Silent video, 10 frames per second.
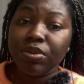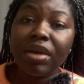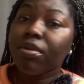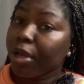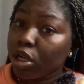We
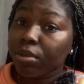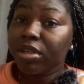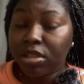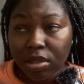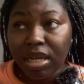have home
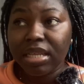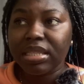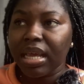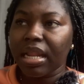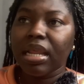economics students
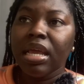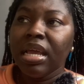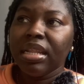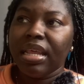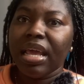and
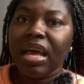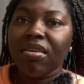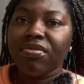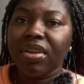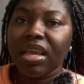they
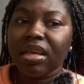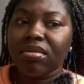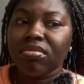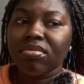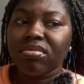have like
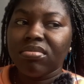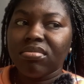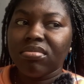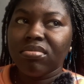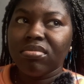
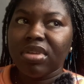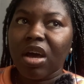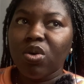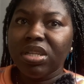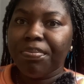their
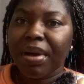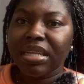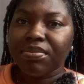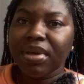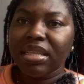own
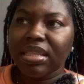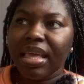department.